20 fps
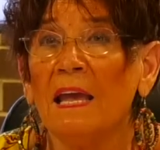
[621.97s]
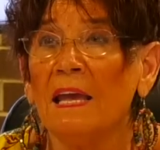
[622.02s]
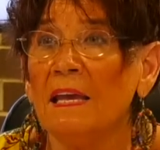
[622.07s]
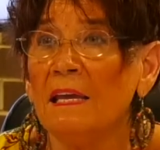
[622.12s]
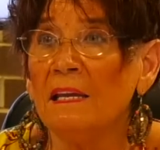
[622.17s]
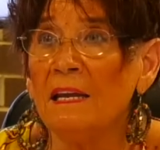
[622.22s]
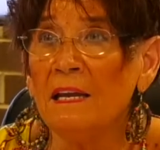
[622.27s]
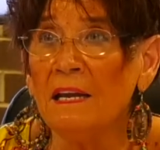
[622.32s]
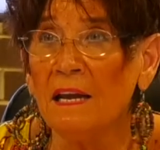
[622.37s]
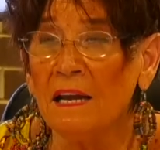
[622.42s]

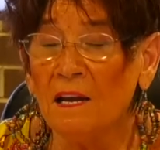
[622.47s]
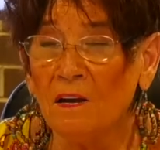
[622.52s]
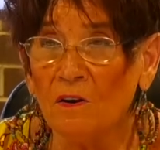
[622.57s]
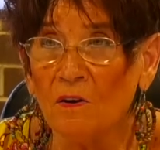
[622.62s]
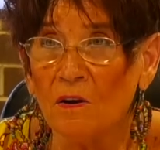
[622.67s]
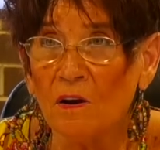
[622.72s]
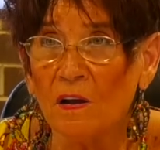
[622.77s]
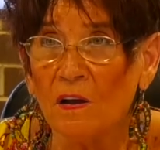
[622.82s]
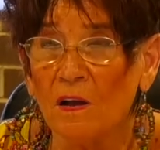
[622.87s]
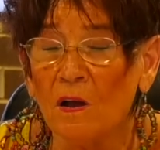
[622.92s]
In an
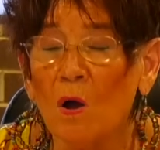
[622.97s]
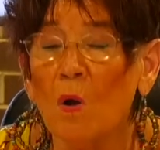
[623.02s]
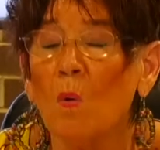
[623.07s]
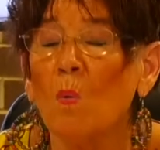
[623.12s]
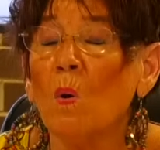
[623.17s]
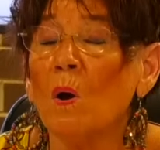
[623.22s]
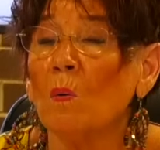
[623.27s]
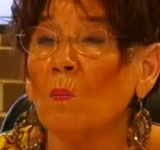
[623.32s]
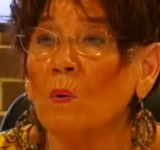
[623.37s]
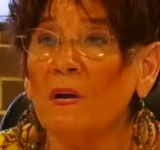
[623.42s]
era
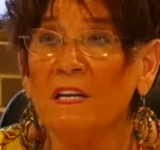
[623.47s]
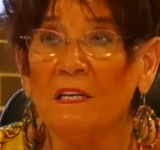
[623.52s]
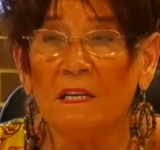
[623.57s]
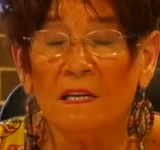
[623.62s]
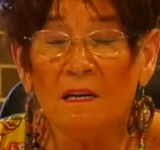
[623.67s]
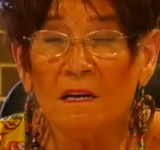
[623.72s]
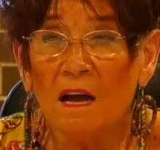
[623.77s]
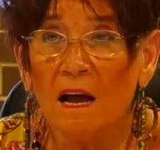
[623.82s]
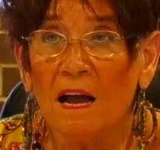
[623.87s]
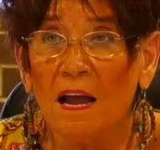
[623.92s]
where we
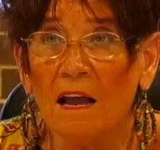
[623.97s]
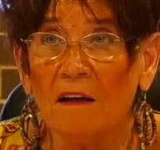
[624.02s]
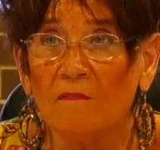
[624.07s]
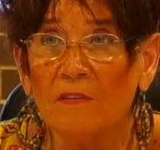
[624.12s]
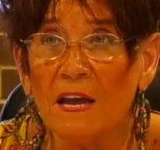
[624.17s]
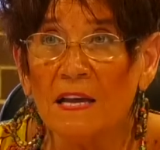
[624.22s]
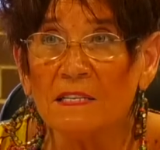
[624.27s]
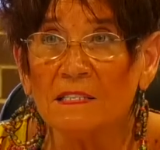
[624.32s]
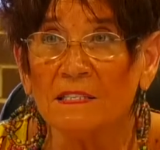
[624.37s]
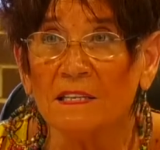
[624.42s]
did not have
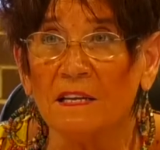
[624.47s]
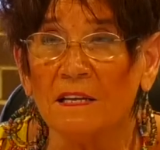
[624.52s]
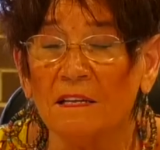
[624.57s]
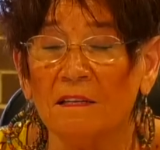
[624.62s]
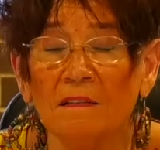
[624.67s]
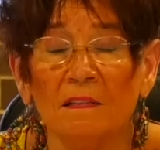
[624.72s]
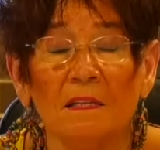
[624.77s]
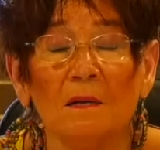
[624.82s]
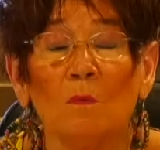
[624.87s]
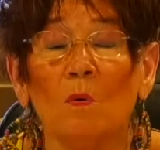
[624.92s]

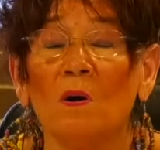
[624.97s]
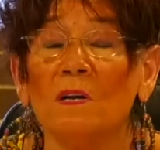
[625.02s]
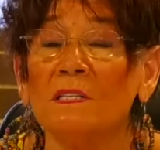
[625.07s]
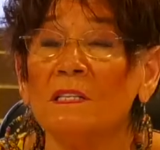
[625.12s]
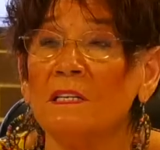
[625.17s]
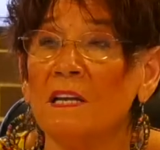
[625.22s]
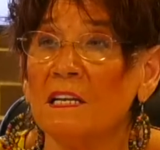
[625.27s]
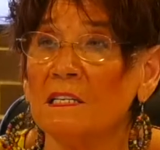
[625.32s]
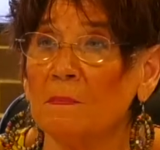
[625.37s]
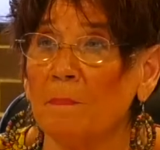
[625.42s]
vaccine, there was
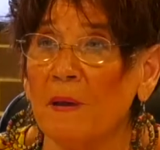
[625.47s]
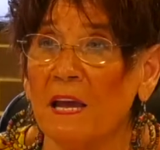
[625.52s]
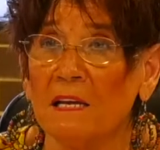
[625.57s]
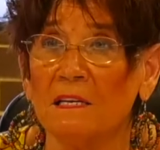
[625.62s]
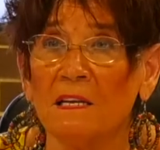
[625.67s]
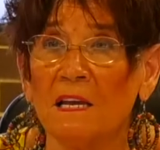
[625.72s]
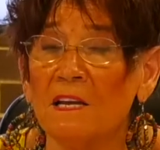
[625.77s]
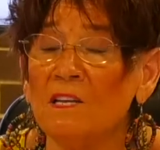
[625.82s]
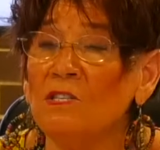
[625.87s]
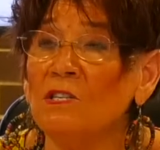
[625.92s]
an
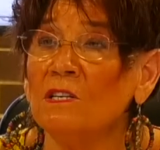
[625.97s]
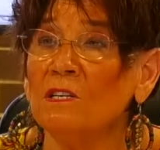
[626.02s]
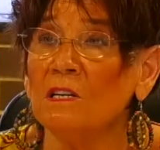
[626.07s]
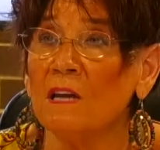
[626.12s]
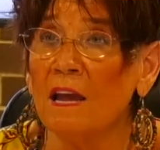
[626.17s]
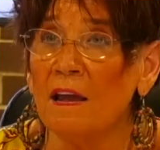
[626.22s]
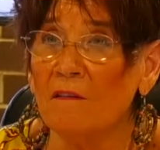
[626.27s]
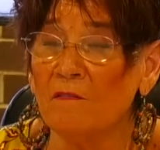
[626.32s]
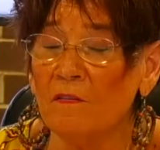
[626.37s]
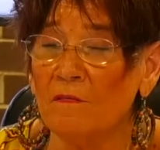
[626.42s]
expectation
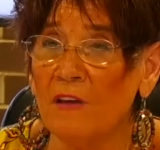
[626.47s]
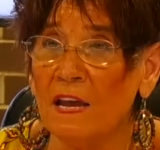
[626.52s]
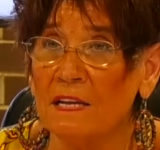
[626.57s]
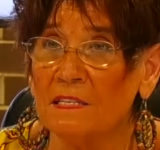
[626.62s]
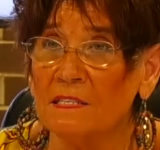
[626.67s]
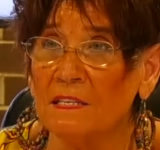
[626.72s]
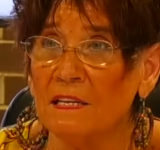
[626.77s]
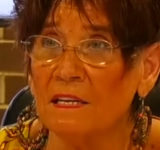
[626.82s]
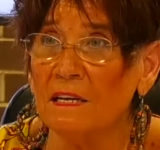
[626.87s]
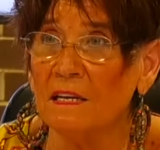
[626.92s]
to have a
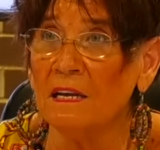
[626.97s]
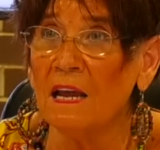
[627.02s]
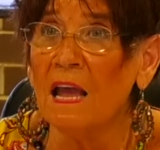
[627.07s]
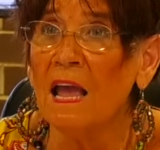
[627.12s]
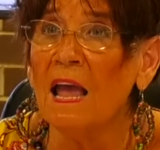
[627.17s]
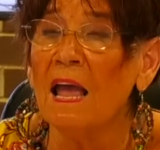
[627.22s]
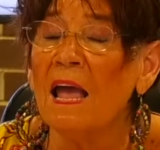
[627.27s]
vaccine,